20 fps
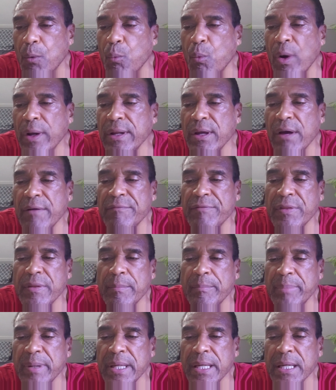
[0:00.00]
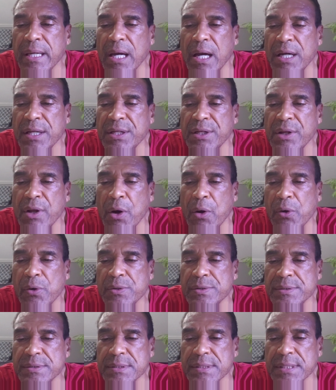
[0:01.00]
One of the big
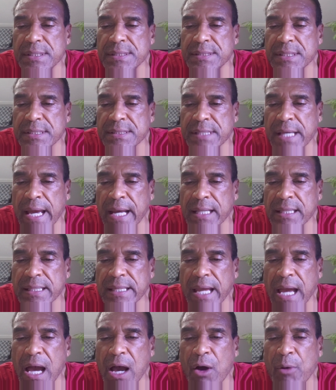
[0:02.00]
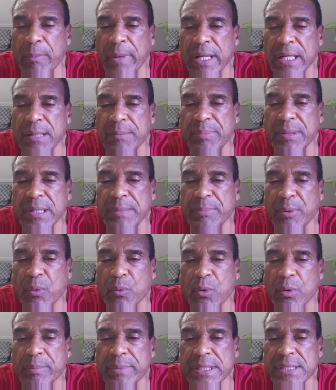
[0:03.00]
unknowns is exactly how many
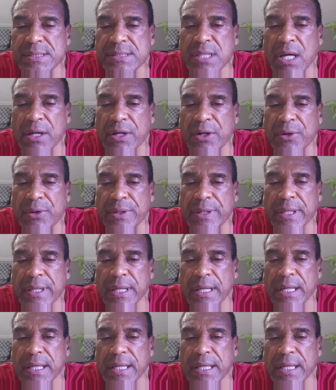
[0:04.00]
people will be suckered